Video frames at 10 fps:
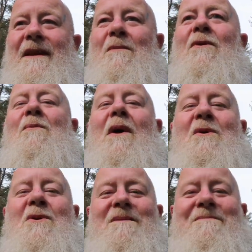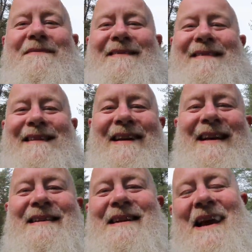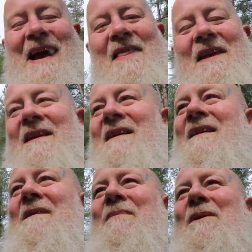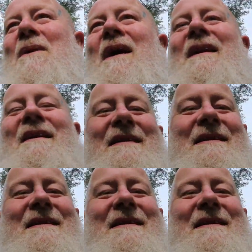You're more than welcome. Take care then, and be well.